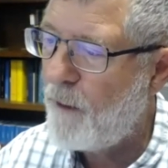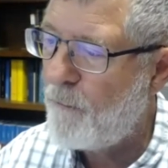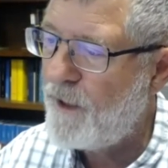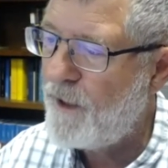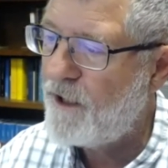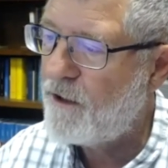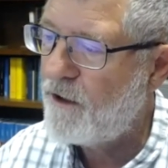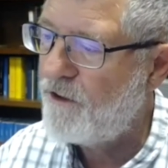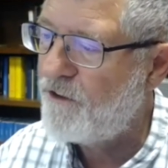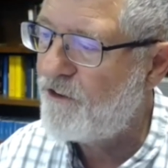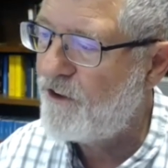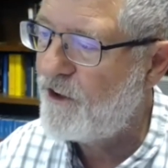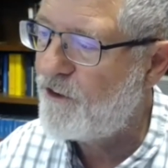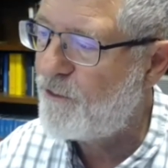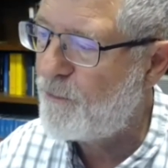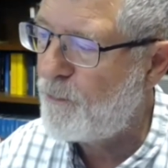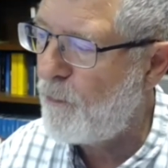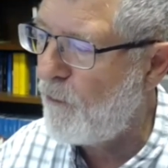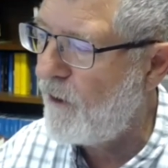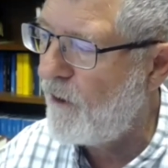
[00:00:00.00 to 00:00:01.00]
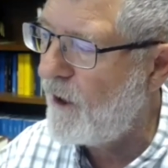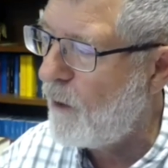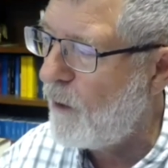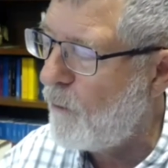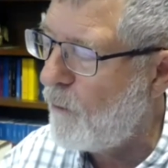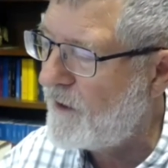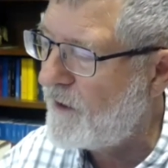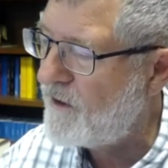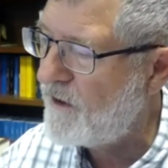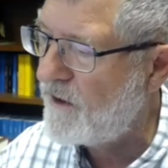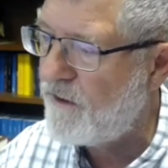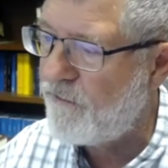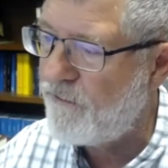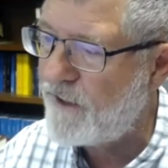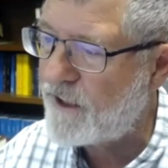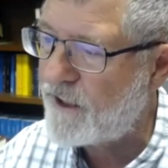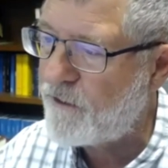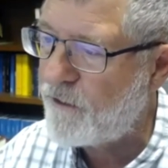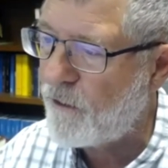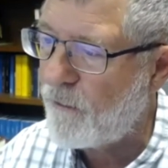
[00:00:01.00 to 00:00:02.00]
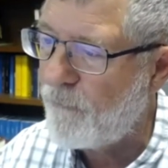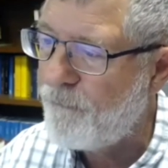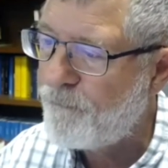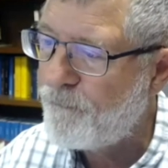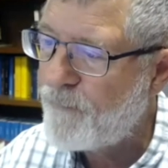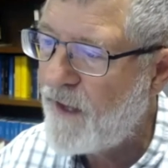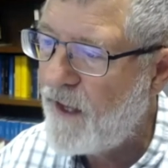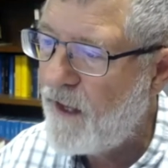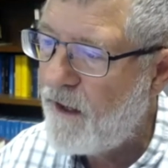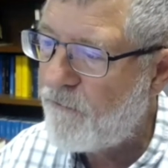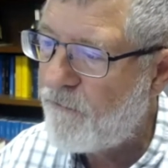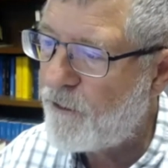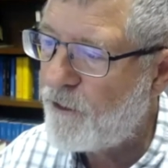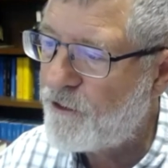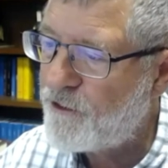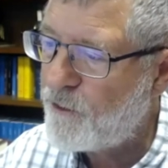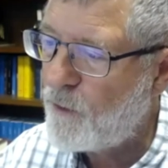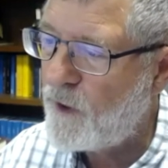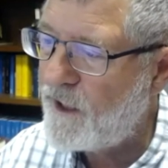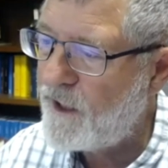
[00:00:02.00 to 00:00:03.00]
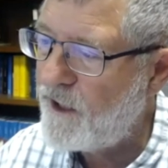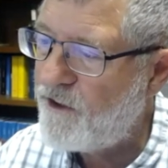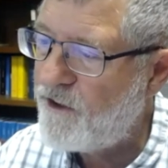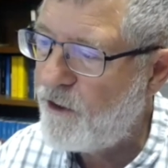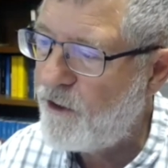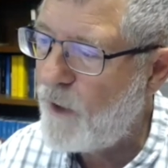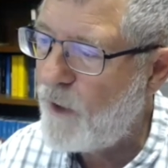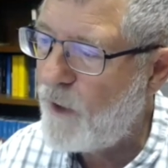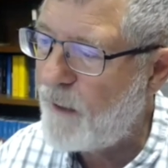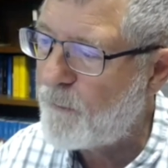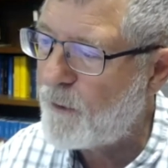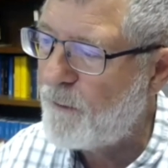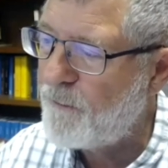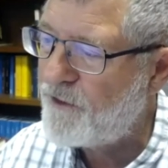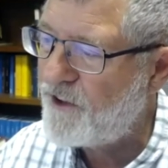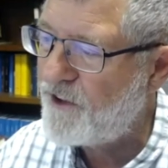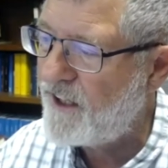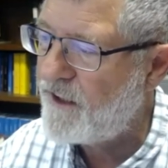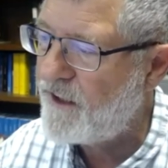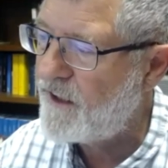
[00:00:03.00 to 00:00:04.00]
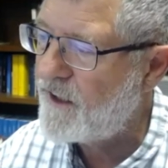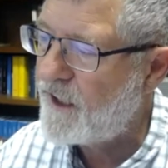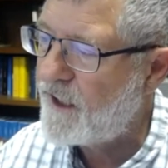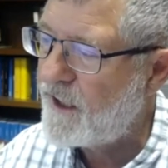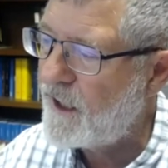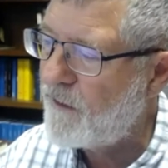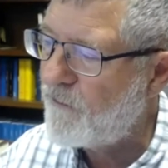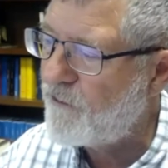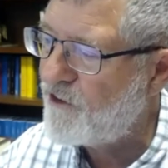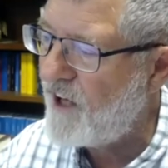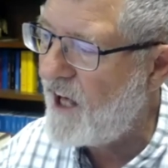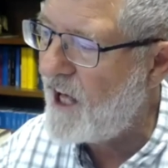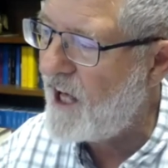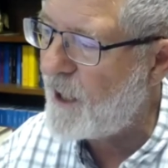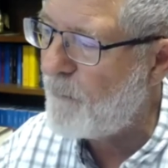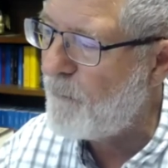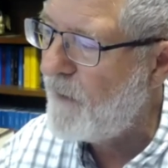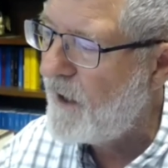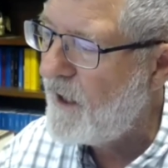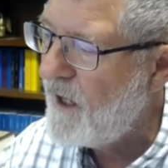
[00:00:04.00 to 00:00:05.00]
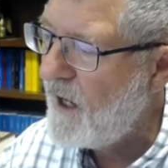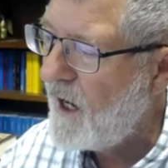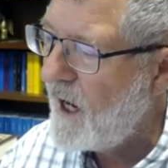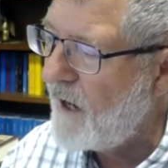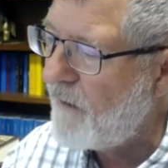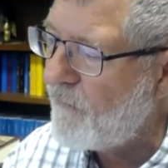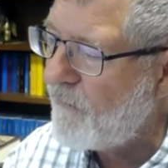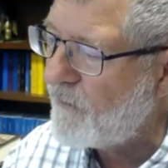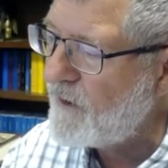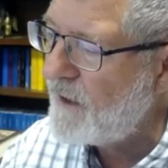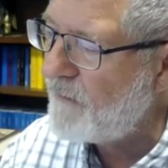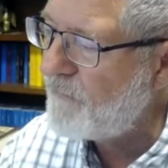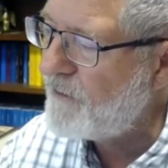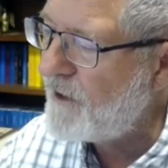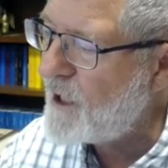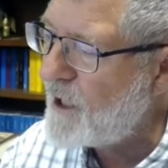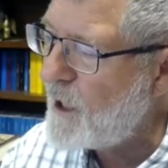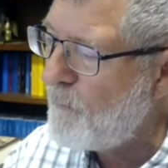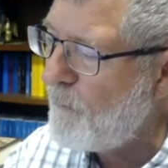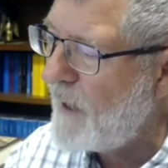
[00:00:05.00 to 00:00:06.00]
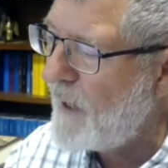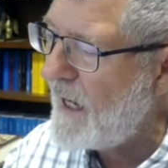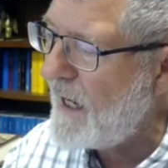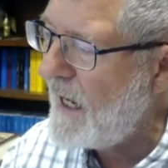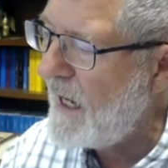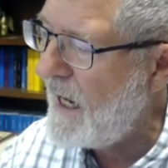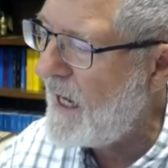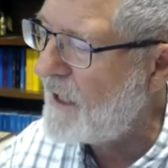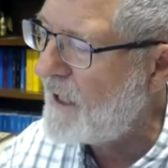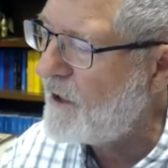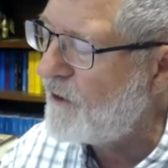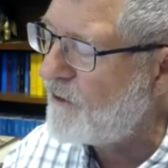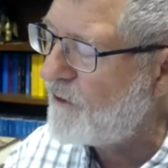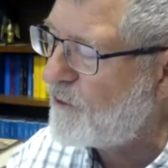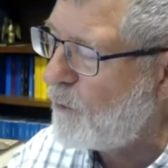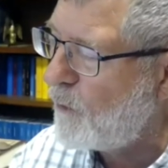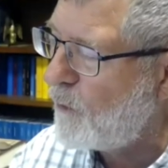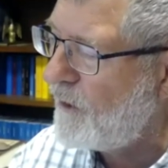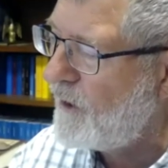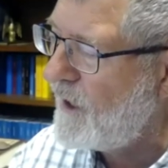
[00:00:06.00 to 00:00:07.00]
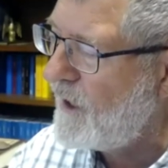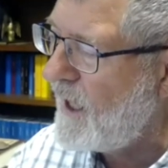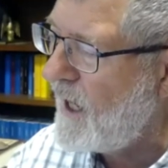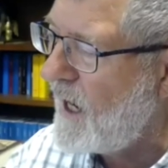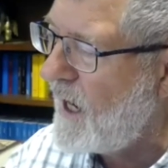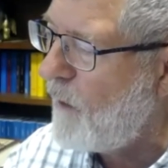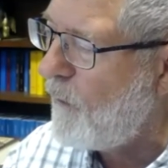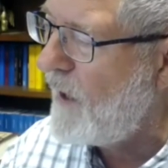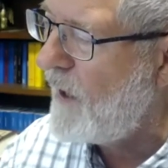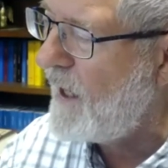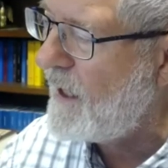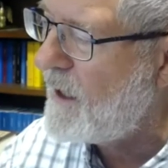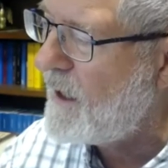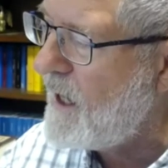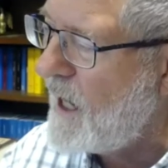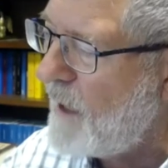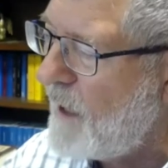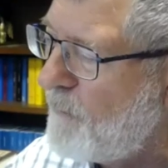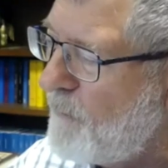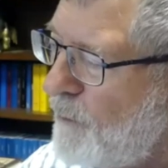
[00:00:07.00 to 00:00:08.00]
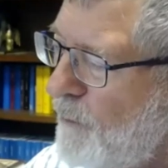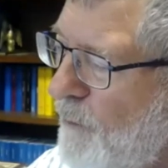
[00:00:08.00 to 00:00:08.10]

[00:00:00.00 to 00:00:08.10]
because the spoil went to the victor. Verse 22, Abram said to the king of Sodom, I've lifted up my hand and sworn to Yahweh, God